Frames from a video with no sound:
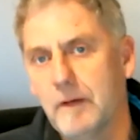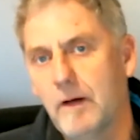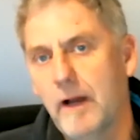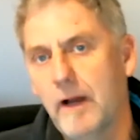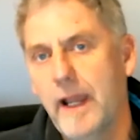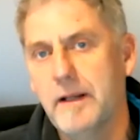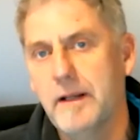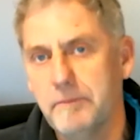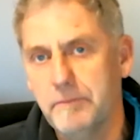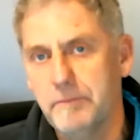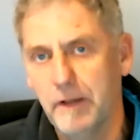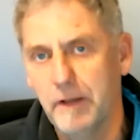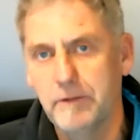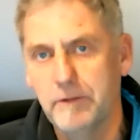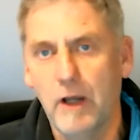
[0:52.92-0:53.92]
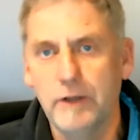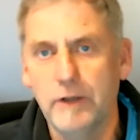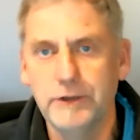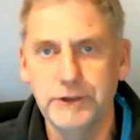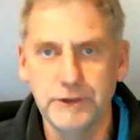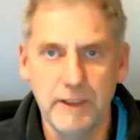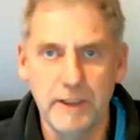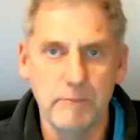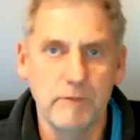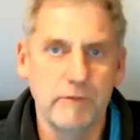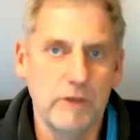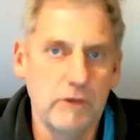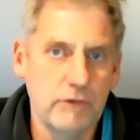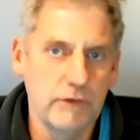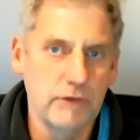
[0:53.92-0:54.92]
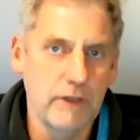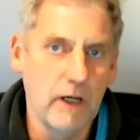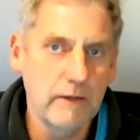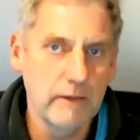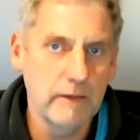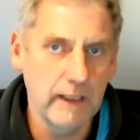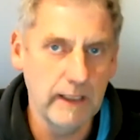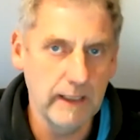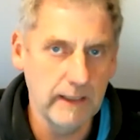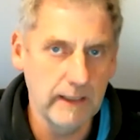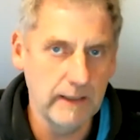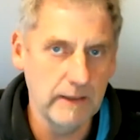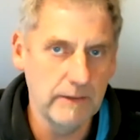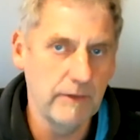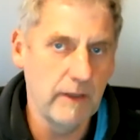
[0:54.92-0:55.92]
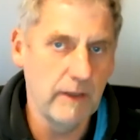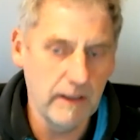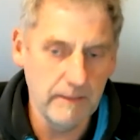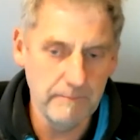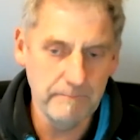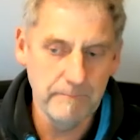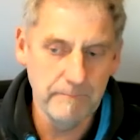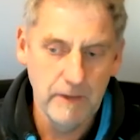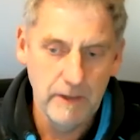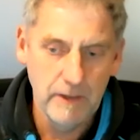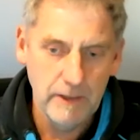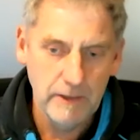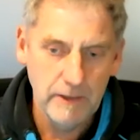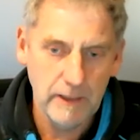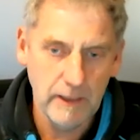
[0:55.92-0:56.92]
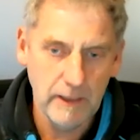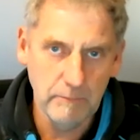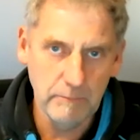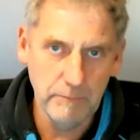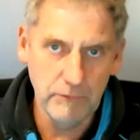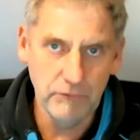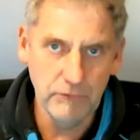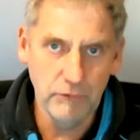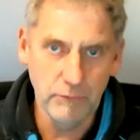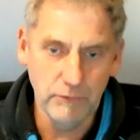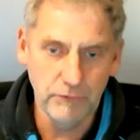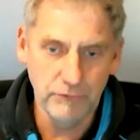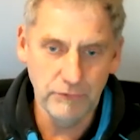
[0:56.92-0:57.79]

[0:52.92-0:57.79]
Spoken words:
I had a coach a number of years ago, and business